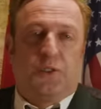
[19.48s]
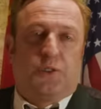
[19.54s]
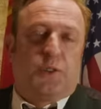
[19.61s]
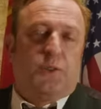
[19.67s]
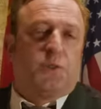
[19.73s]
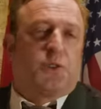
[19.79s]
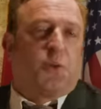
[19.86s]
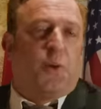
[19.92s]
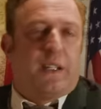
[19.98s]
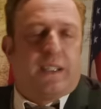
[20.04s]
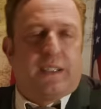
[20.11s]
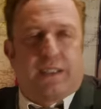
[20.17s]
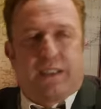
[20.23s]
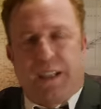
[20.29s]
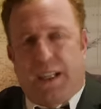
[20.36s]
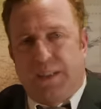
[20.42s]
June
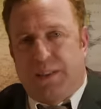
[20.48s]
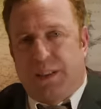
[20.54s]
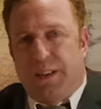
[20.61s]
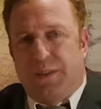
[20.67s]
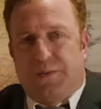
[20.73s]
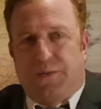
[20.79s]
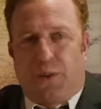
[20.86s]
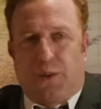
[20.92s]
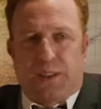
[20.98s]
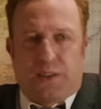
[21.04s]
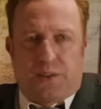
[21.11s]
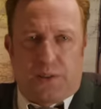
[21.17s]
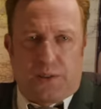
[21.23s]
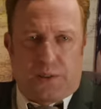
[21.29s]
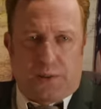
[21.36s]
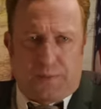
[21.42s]
20th,
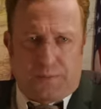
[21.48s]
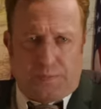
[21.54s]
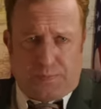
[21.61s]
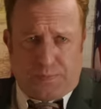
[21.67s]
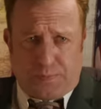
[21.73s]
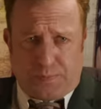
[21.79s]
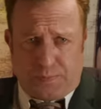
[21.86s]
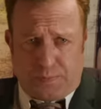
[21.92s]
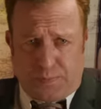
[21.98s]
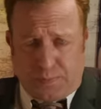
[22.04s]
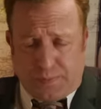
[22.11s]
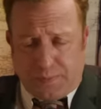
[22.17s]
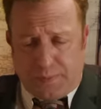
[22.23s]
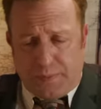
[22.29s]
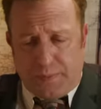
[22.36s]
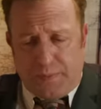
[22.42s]
1942.
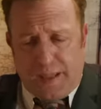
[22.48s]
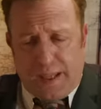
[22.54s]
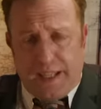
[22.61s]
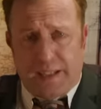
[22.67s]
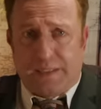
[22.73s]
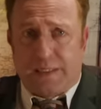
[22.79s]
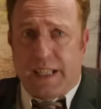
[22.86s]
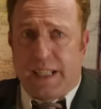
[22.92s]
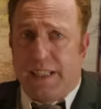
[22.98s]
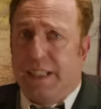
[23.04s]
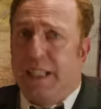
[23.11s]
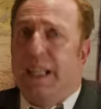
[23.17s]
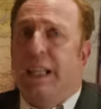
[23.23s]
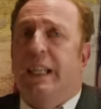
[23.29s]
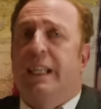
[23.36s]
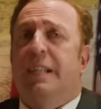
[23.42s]
It's a
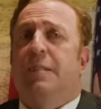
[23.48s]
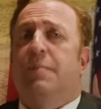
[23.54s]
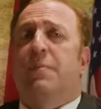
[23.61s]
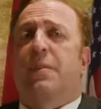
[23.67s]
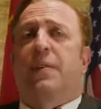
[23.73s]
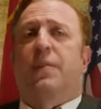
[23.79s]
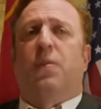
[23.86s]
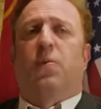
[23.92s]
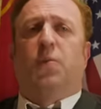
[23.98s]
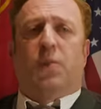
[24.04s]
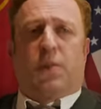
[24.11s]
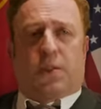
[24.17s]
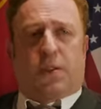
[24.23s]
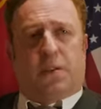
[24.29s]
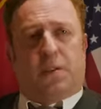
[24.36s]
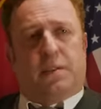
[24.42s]
name that the
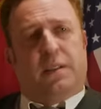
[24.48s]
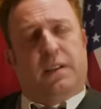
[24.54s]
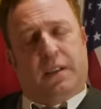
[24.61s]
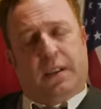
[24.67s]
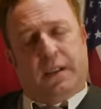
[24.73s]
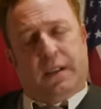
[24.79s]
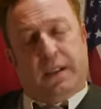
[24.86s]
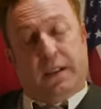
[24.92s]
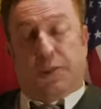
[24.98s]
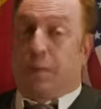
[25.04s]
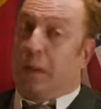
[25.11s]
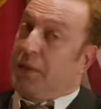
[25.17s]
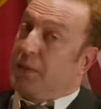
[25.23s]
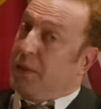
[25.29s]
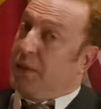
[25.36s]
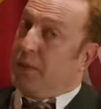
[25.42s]
world
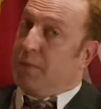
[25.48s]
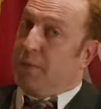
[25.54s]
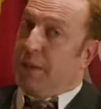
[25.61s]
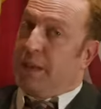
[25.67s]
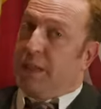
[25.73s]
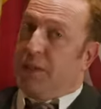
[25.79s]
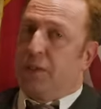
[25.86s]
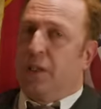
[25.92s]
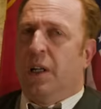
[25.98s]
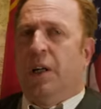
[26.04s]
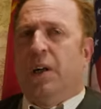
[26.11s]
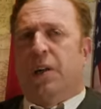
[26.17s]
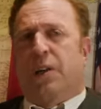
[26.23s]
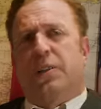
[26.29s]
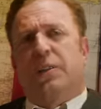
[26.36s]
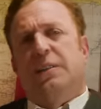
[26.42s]
especially the British,
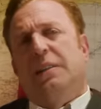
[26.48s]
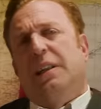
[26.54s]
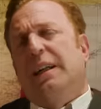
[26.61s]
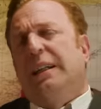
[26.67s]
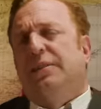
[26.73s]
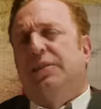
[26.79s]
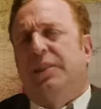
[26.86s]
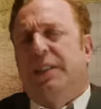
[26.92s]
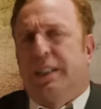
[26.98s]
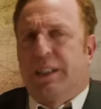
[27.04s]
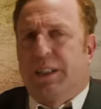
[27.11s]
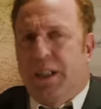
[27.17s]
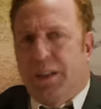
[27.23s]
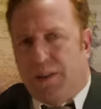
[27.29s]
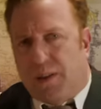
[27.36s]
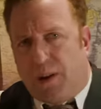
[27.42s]
heard last year
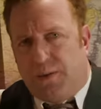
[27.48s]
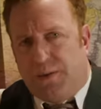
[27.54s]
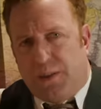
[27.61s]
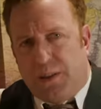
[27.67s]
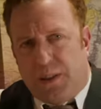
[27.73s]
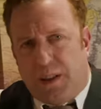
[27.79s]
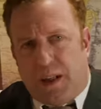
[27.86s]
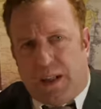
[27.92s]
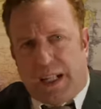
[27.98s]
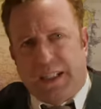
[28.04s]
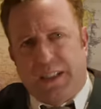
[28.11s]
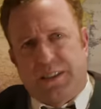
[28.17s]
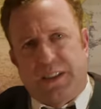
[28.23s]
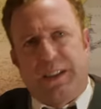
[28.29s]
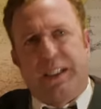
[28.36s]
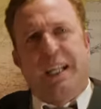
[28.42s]
an awful lot, and
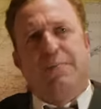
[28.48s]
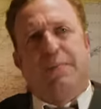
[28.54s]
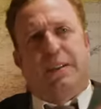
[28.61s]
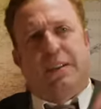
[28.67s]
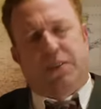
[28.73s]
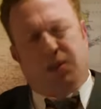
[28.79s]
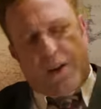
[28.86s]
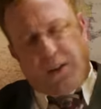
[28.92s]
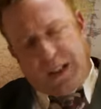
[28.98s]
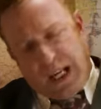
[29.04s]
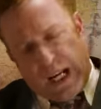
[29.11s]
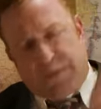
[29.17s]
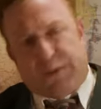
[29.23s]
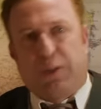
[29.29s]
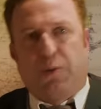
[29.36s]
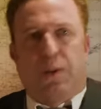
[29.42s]
it's a name that is on
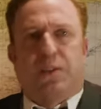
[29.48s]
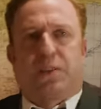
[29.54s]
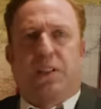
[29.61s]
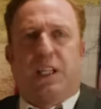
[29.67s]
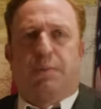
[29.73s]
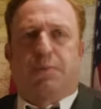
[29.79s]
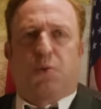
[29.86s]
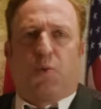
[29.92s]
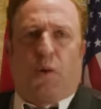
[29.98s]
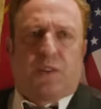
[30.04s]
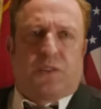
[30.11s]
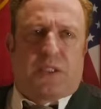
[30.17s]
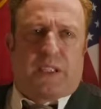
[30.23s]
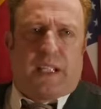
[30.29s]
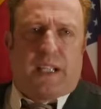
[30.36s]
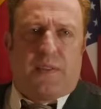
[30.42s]
everyone's lips
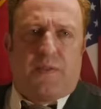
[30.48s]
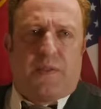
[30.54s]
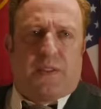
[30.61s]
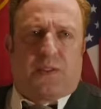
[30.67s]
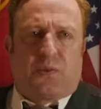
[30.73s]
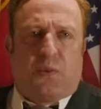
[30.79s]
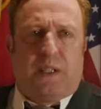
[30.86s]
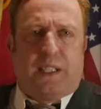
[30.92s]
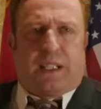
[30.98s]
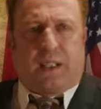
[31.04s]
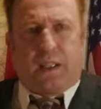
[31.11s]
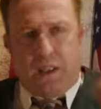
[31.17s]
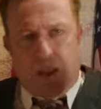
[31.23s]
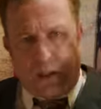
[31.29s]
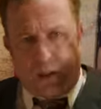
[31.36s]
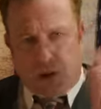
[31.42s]
once again this week
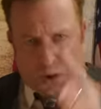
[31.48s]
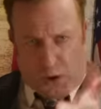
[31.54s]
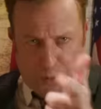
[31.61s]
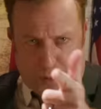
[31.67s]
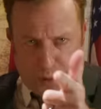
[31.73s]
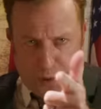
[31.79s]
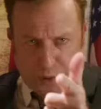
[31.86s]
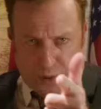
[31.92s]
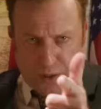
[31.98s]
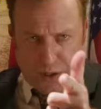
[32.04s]
Tobruk.